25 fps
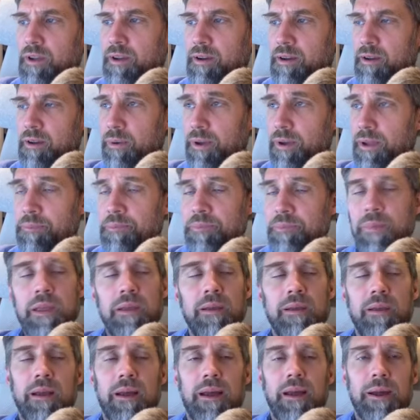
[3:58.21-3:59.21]
in a way.
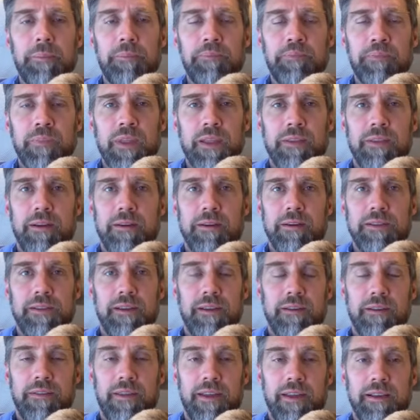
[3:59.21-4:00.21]
There are
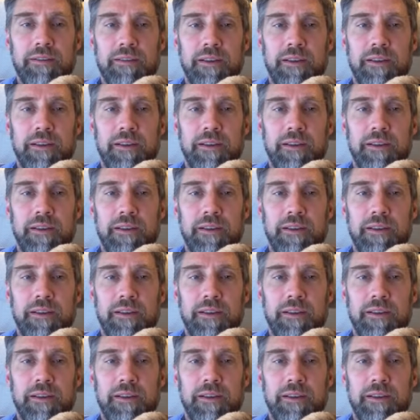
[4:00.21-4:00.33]
certain things